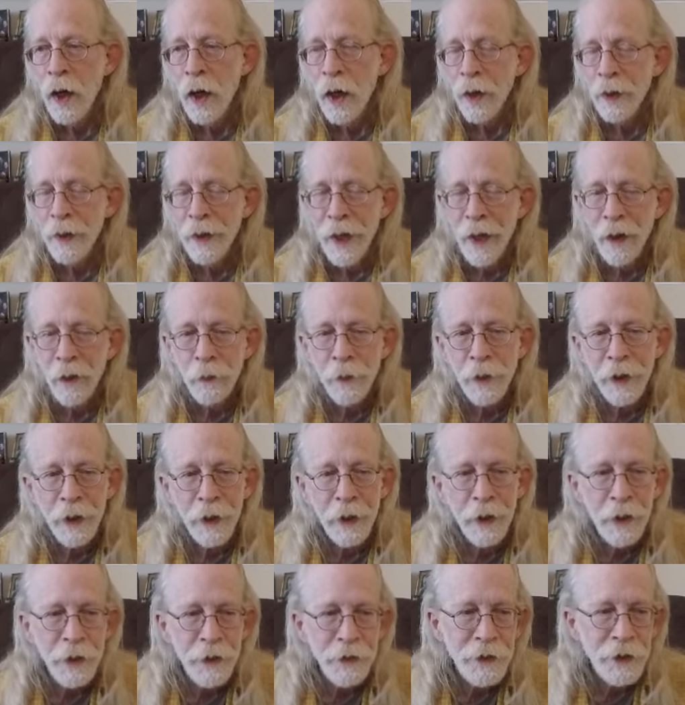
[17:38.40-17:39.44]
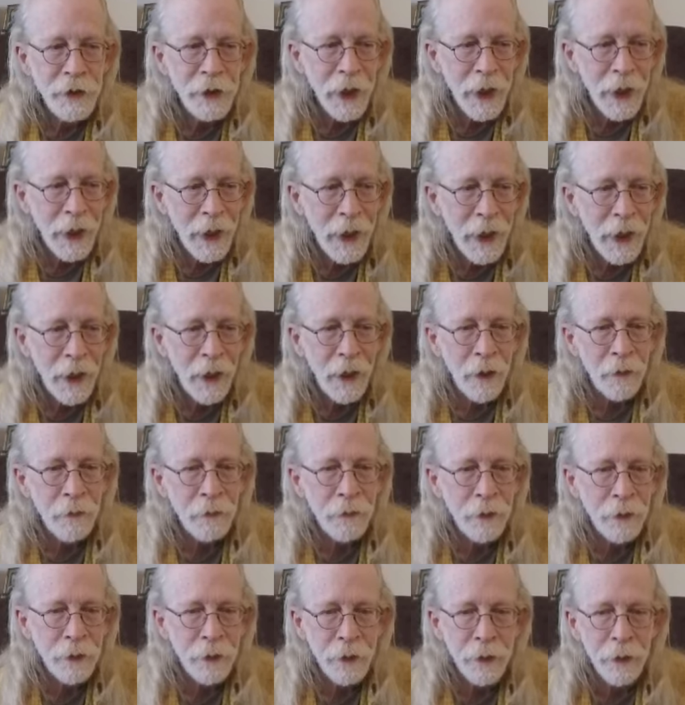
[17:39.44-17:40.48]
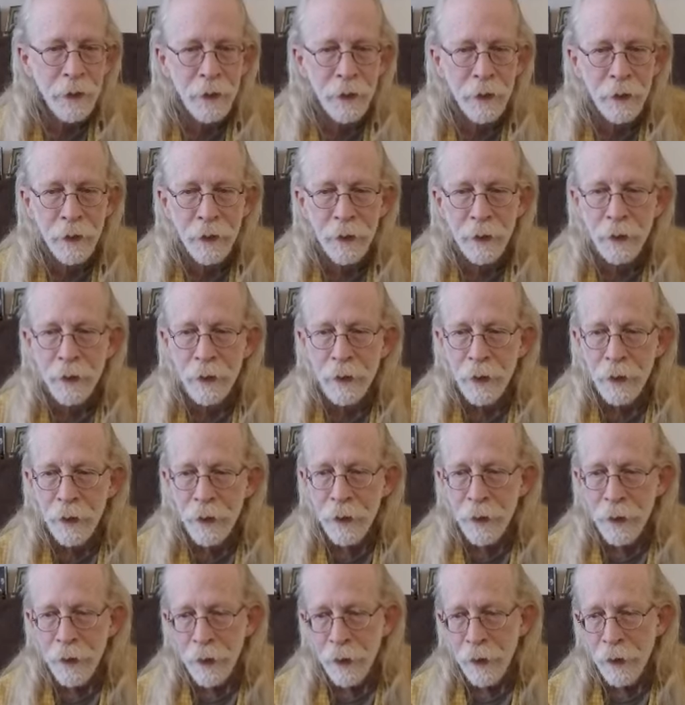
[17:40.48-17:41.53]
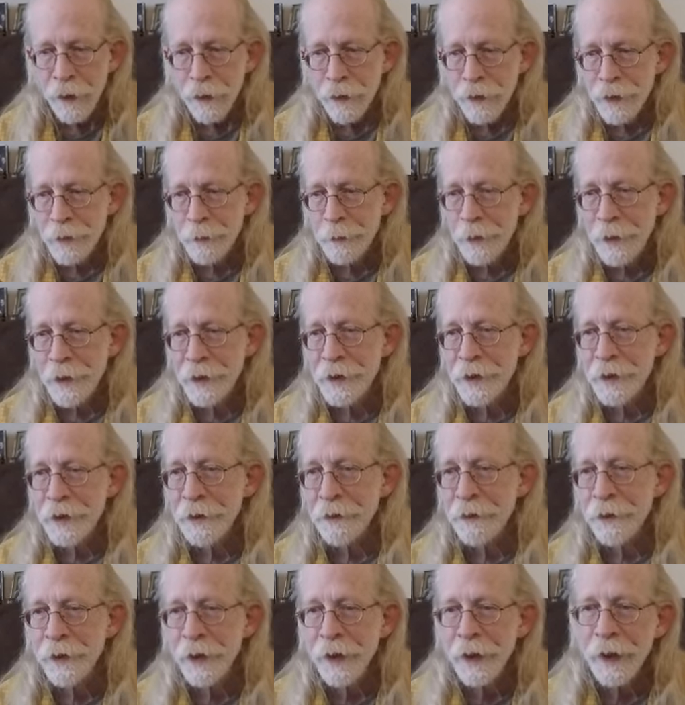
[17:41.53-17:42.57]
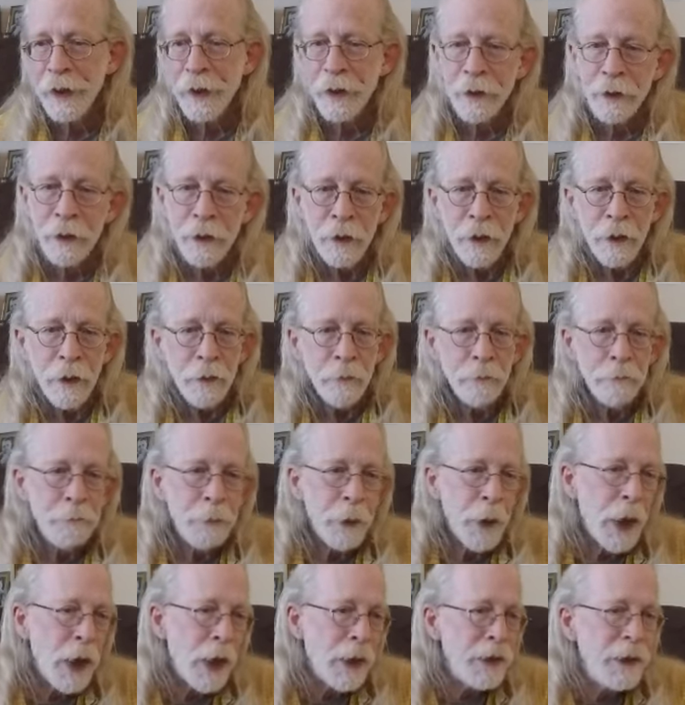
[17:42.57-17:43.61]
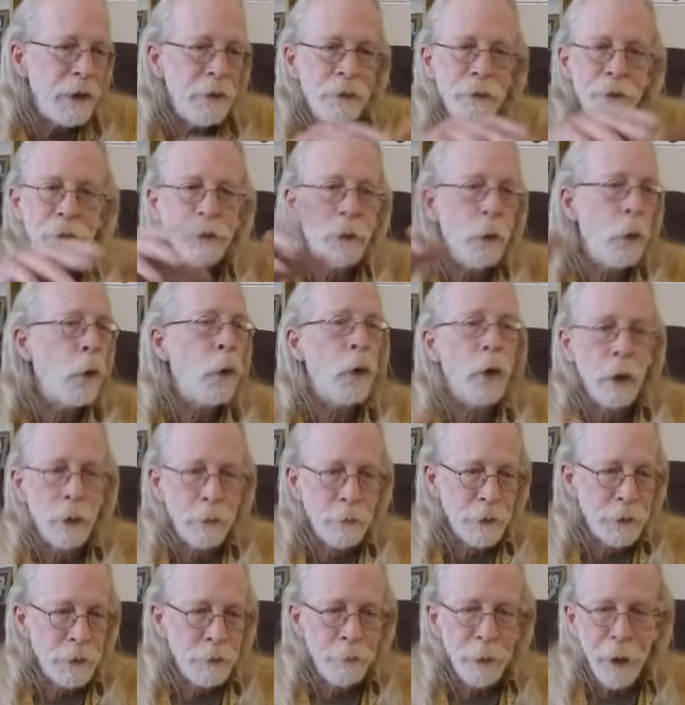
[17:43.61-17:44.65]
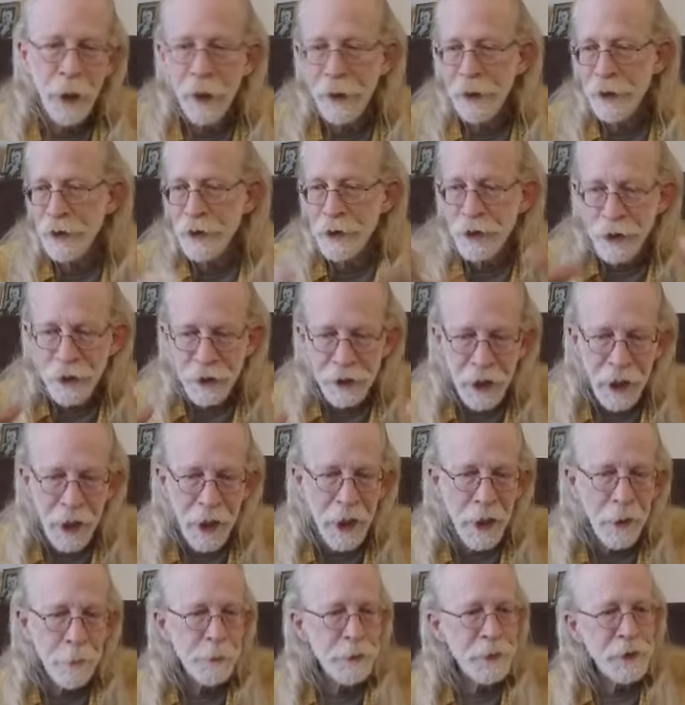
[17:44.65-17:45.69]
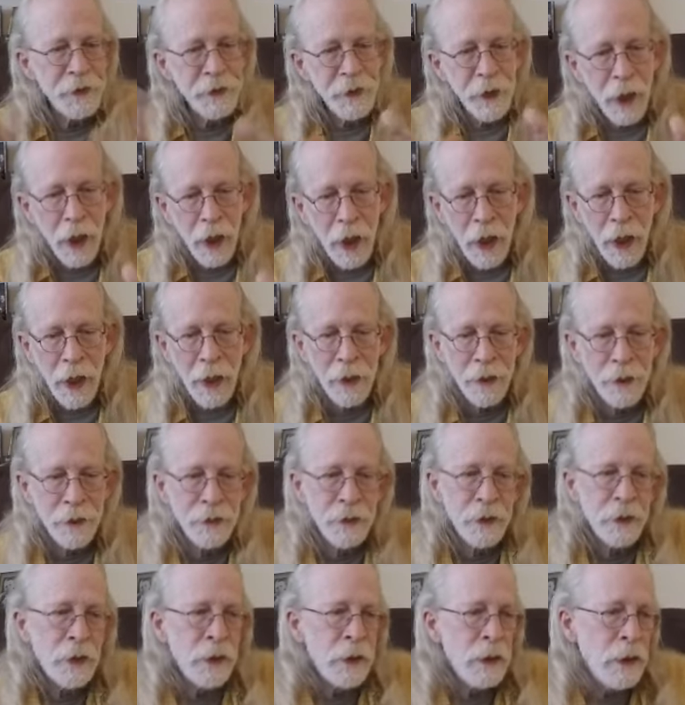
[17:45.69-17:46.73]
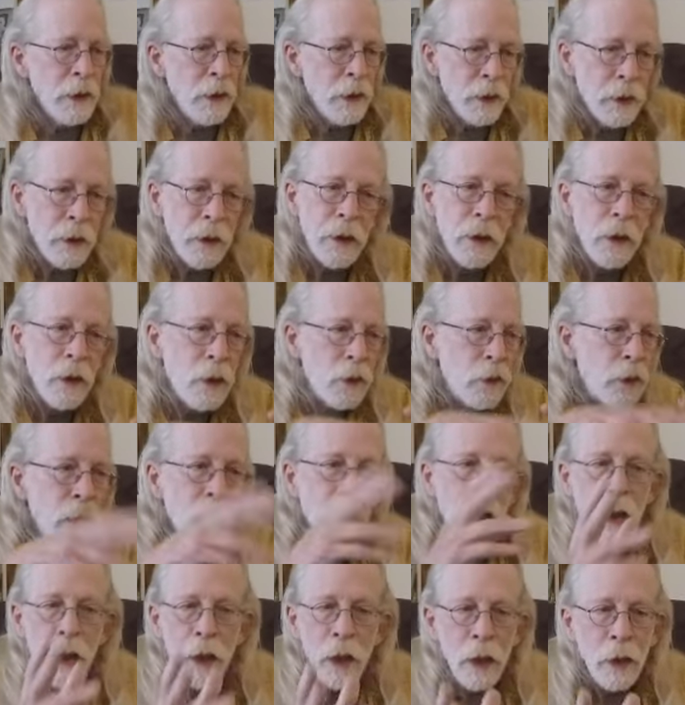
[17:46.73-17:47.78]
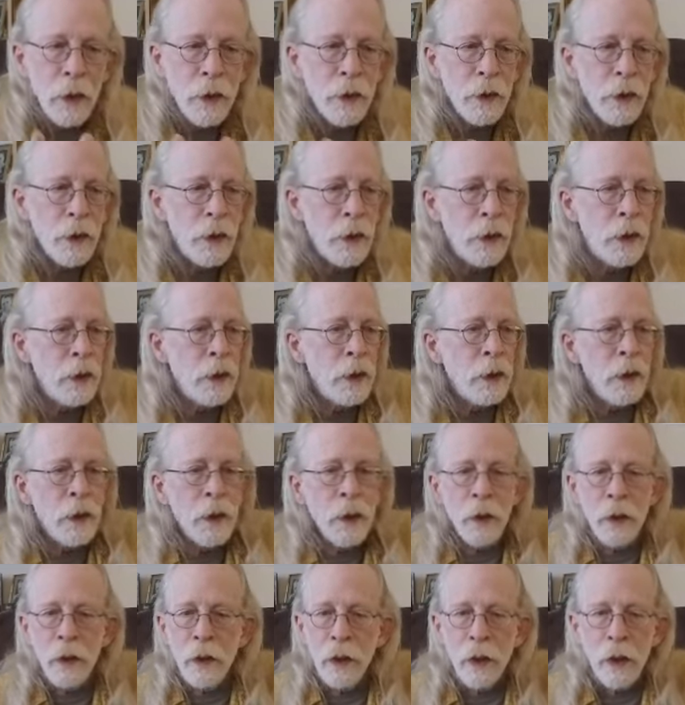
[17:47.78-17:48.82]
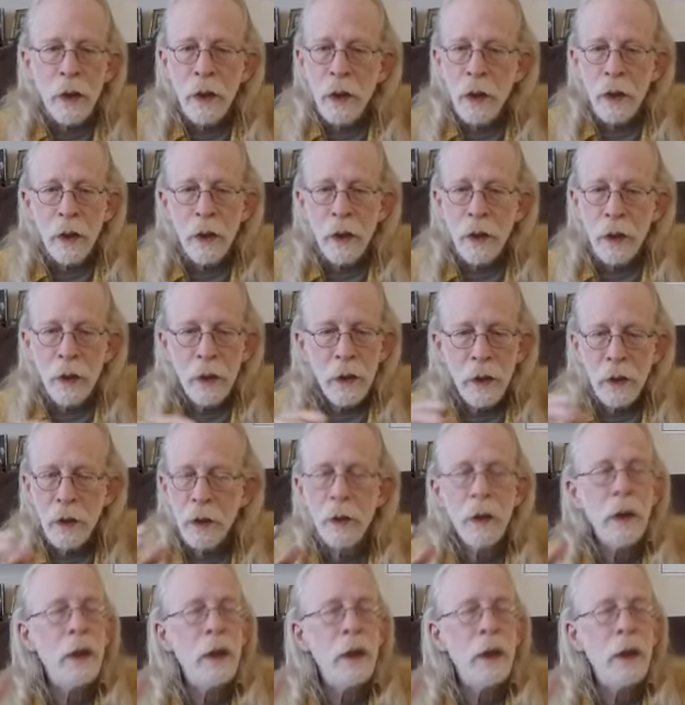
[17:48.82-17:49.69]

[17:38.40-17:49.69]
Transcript: Now, we each have specific body forms, body shape, size, you know, color, uh,